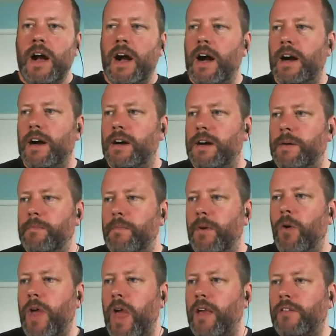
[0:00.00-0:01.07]

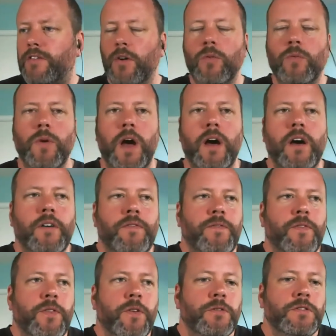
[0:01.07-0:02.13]
Okay, so
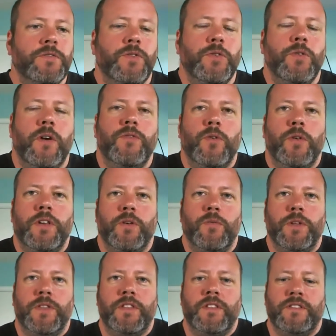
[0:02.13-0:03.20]
for those of you who have no idea
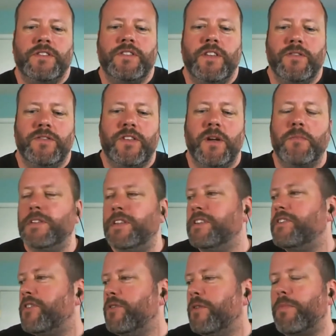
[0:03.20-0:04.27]
what this is that you stumbled
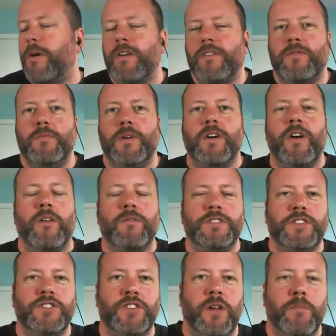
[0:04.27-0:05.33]
into, apart from a
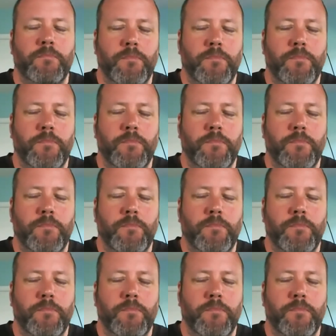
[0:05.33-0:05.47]
conversation on